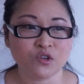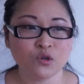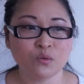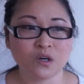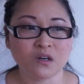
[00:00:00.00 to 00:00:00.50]
If
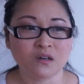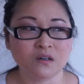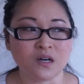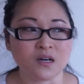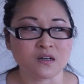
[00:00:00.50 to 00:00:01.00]
you
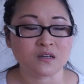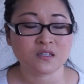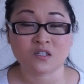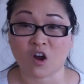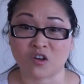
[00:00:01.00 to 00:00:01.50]
were
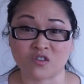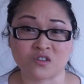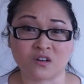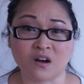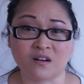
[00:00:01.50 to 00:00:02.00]
a soccer
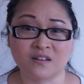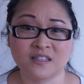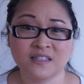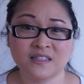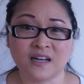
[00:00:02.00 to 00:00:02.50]
star
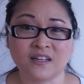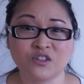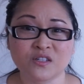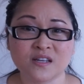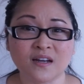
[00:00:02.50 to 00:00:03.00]

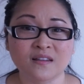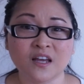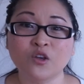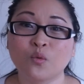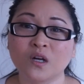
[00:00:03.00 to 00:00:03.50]
and you
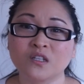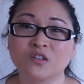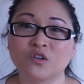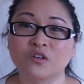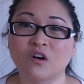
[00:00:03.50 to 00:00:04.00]
decided that you
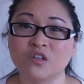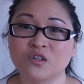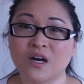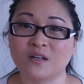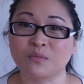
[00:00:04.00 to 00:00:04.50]
wanted to learn
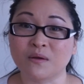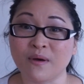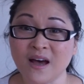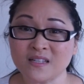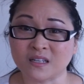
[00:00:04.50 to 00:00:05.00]
also how to play
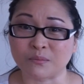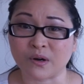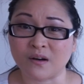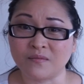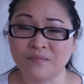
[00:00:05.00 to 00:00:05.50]

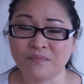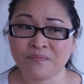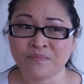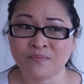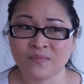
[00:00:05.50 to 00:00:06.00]
basketball,
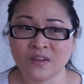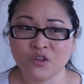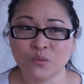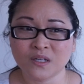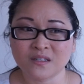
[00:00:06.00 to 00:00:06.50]

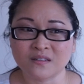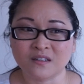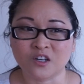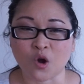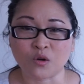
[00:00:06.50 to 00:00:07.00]
you
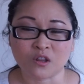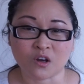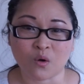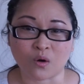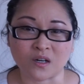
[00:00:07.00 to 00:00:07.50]
wouldn't go to
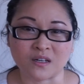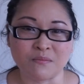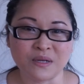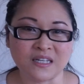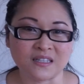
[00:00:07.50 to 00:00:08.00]
the court and
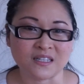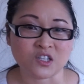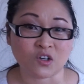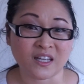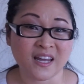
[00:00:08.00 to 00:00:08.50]
immediately
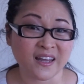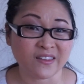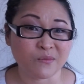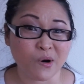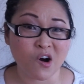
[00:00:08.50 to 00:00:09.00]
start
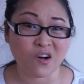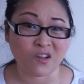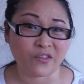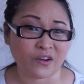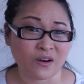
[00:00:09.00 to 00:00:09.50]
kicking the
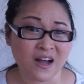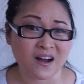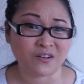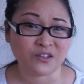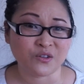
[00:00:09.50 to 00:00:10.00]
ball on the
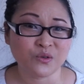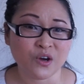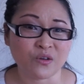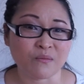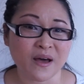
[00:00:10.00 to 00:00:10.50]
ground. You
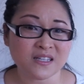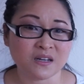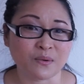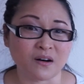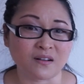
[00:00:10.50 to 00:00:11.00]
know that
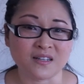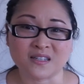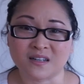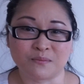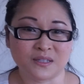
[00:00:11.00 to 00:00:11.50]
basketball
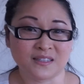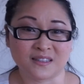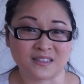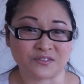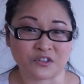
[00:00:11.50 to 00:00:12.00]
is a
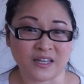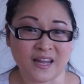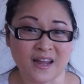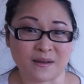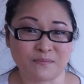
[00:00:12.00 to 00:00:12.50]
completely different
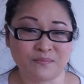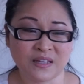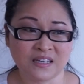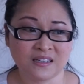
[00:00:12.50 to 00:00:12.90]
game.